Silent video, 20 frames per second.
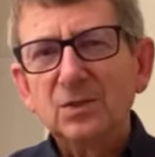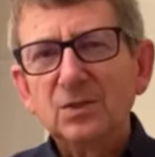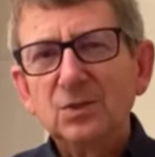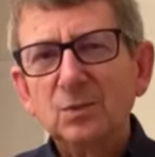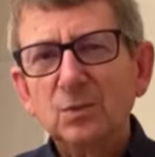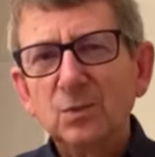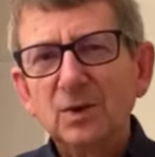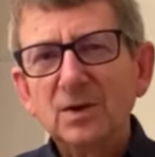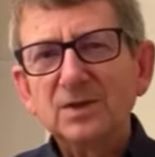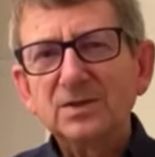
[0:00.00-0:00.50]

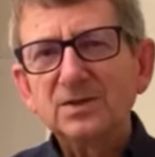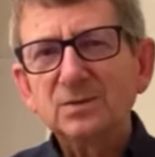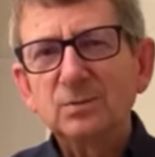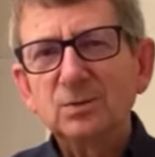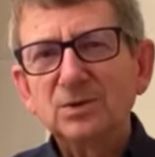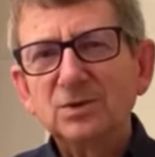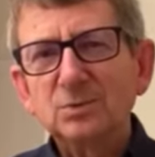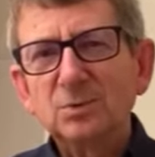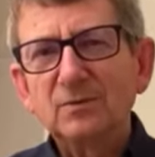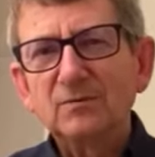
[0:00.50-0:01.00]
the ways in
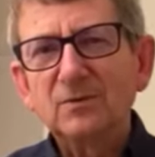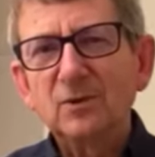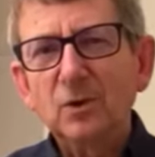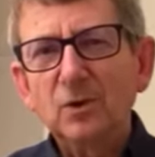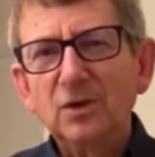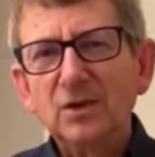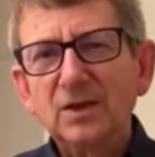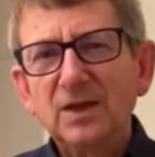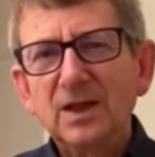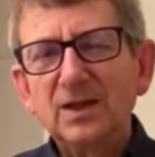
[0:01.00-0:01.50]
which we've
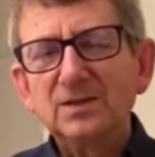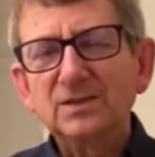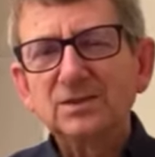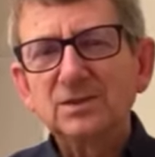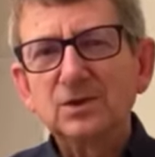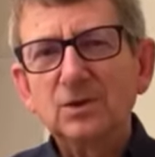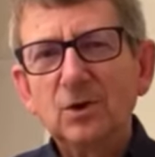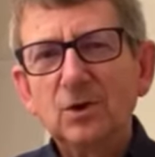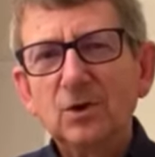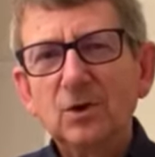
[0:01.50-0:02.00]
gone
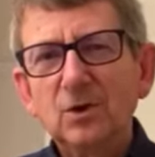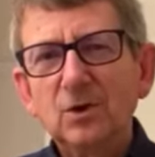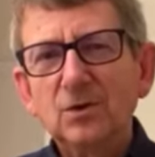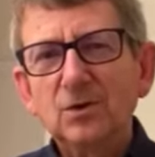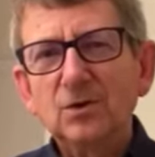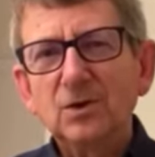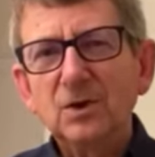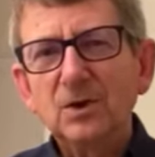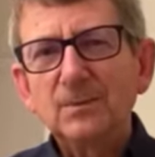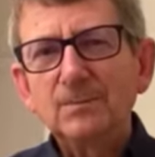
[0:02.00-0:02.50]
against
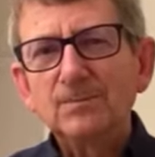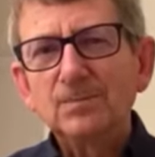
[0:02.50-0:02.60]
God,